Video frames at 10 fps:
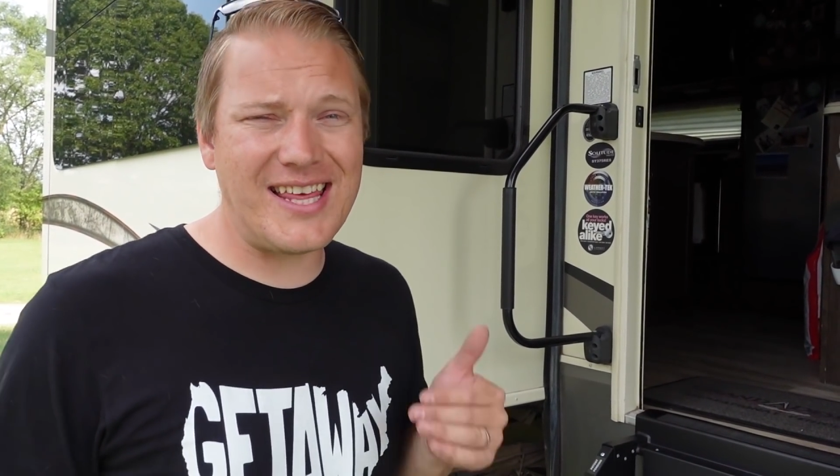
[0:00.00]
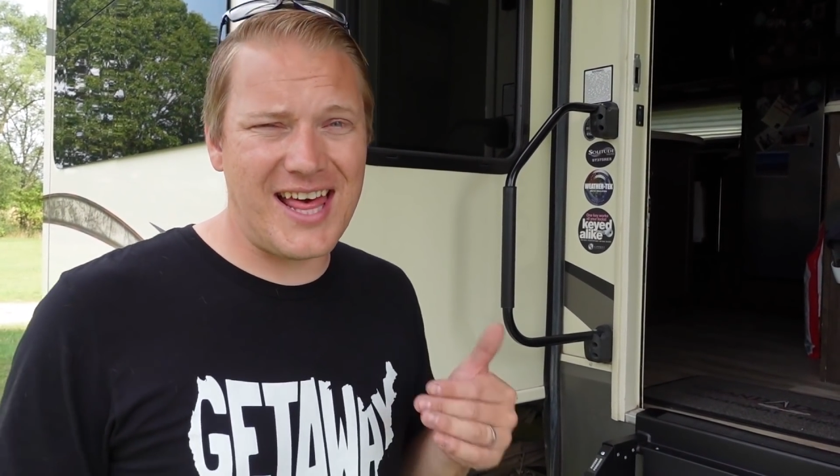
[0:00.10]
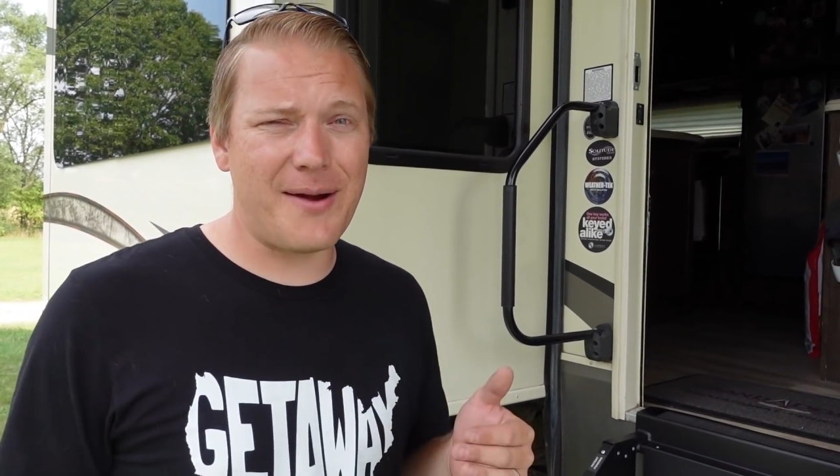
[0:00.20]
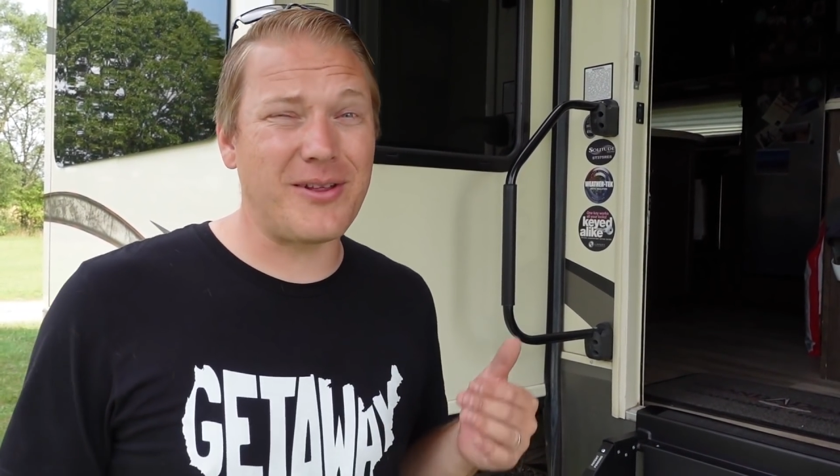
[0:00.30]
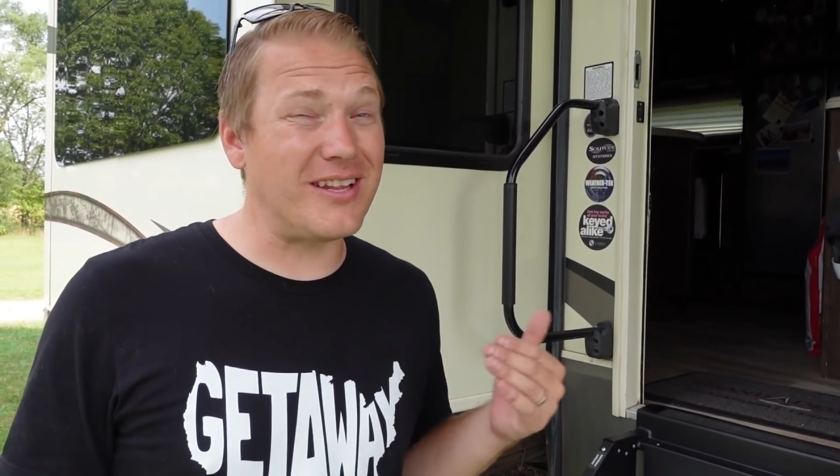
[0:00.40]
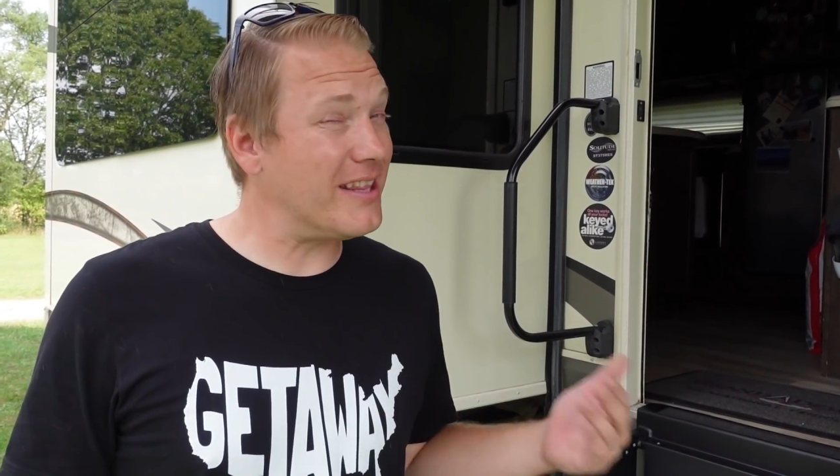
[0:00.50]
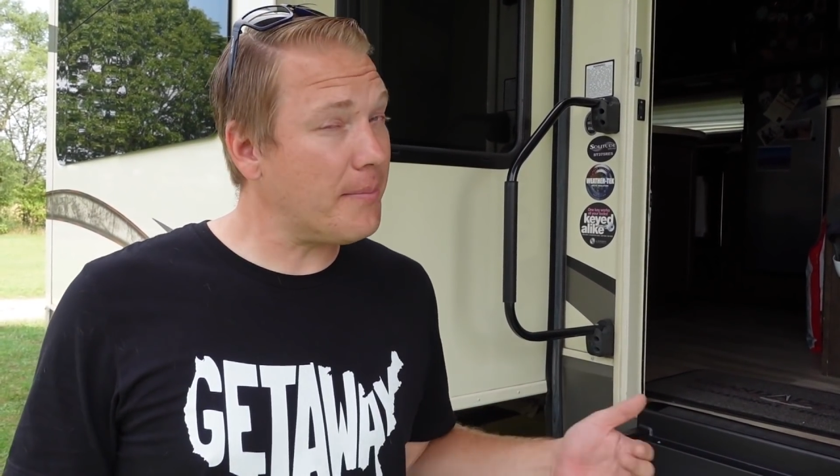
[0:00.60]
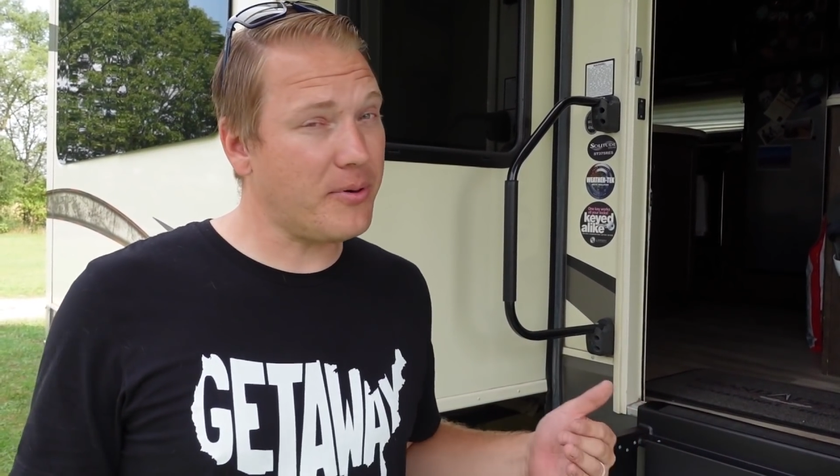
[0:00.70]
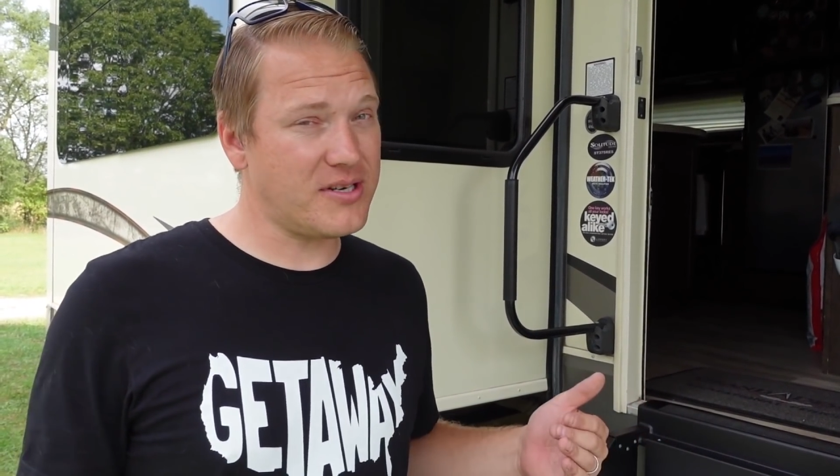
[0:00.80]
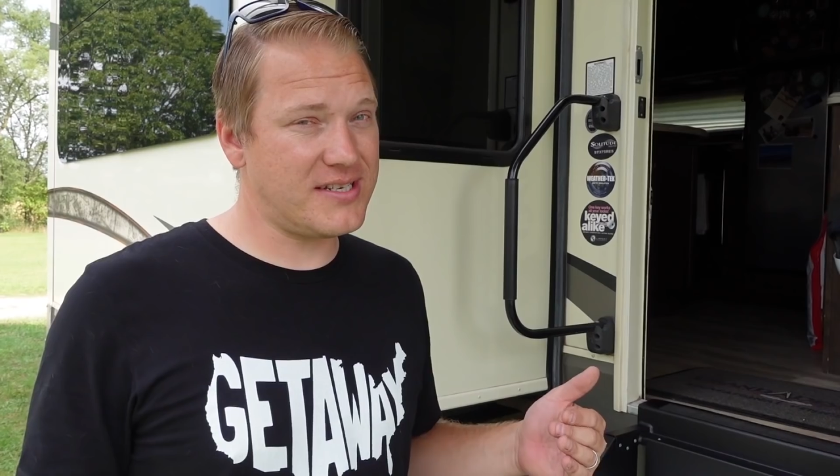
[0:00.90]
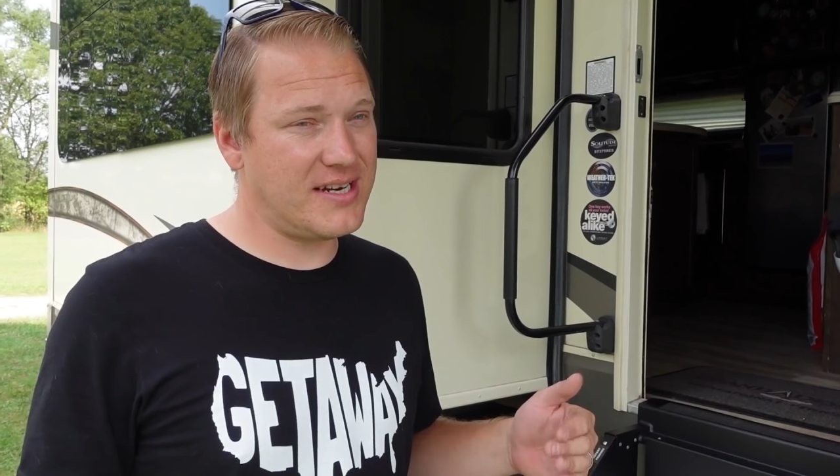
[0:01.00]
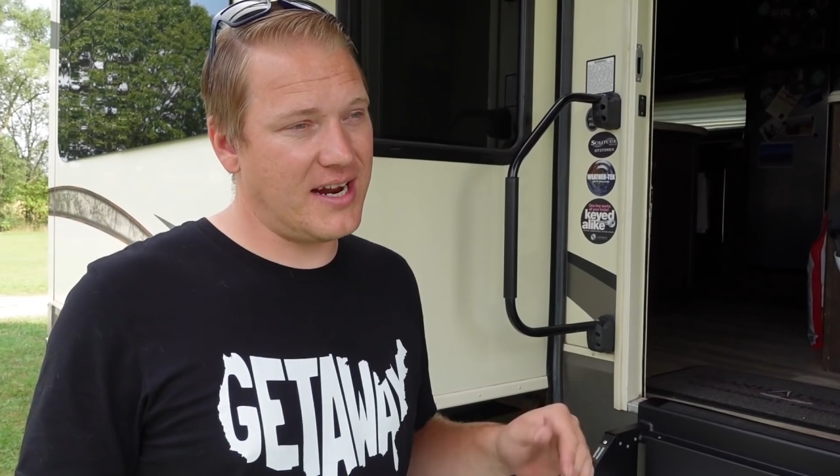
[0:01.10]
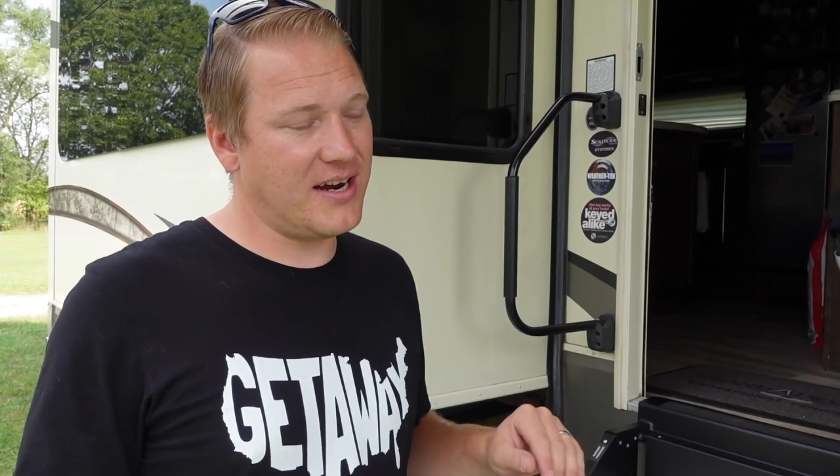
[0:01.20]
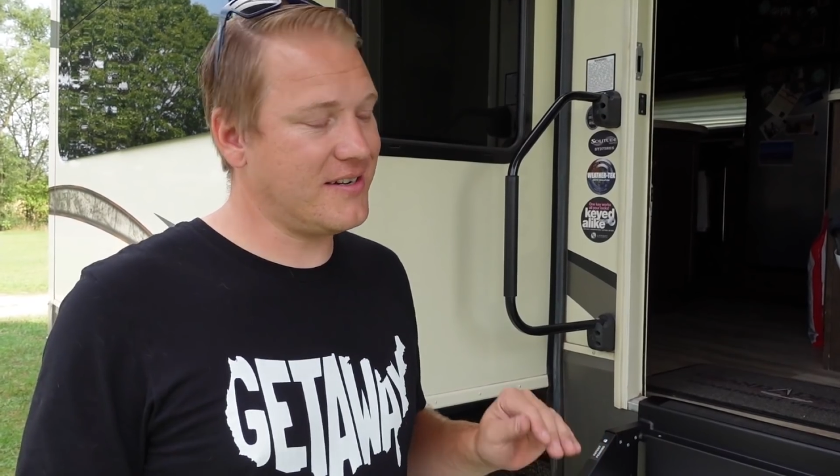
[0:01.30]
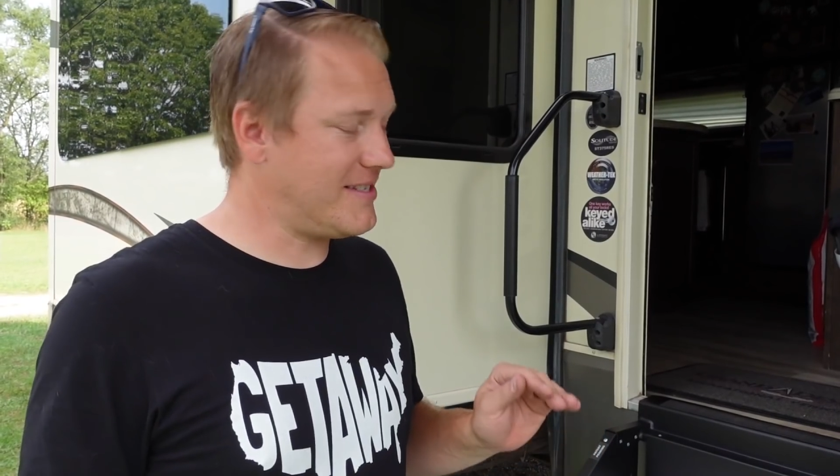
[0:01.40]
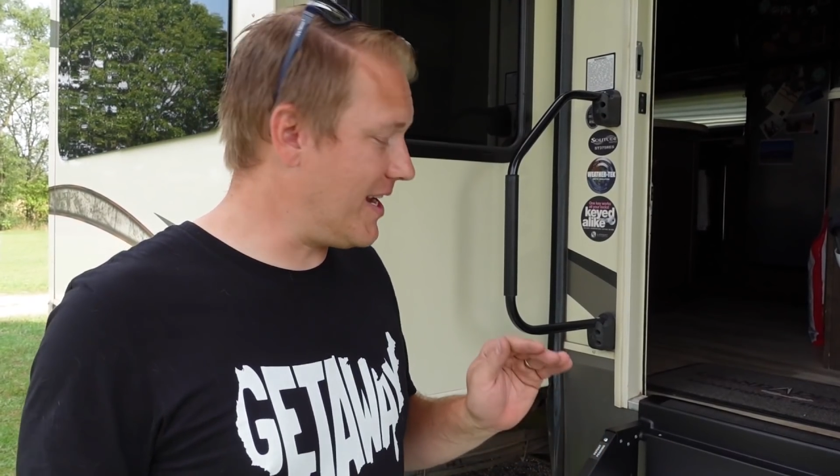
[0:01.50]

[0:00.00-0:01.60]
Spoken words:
that about the Lippert stairs,